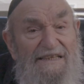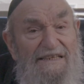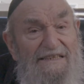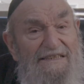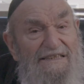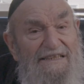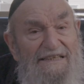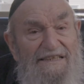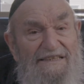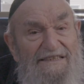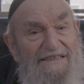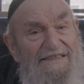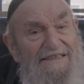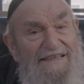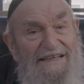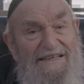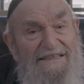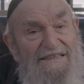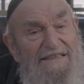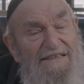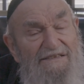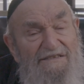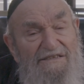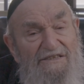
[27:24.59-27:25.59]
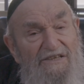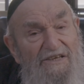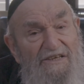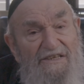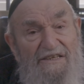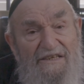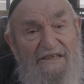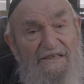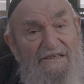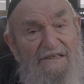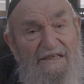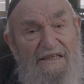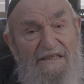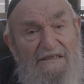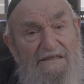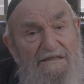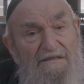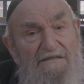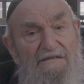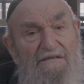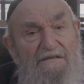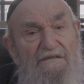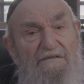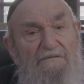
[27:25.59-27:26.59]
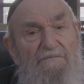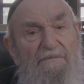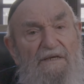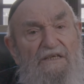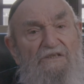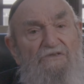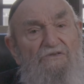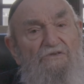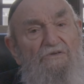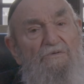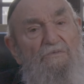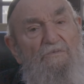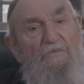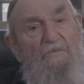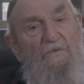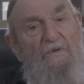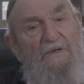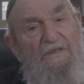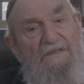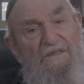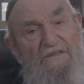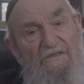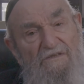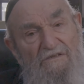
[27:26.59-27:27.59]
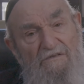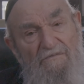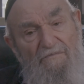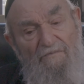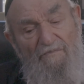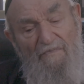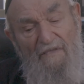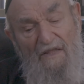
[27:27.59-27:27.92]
that, that's not the teicher that the bench wants.